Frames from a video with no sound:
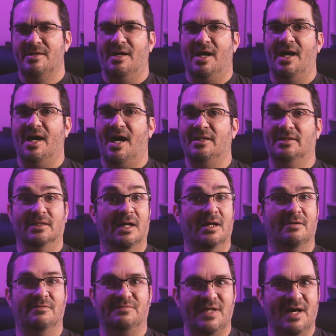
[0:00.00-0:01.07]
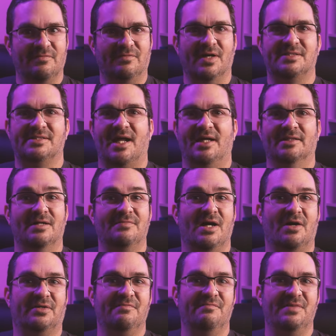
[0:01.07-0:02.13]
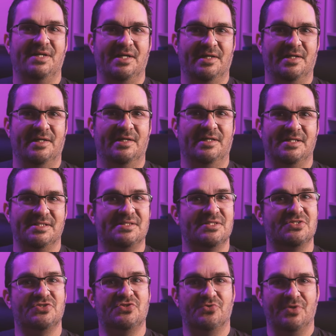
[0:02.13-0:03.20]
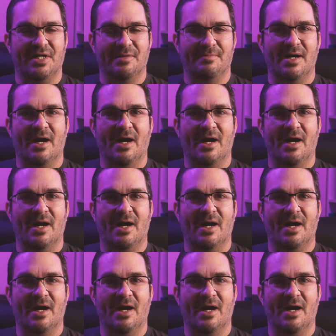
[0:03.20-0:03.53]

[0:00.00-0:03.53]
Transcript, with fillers: I, I, love Netflix and I love how convenient it is to stream.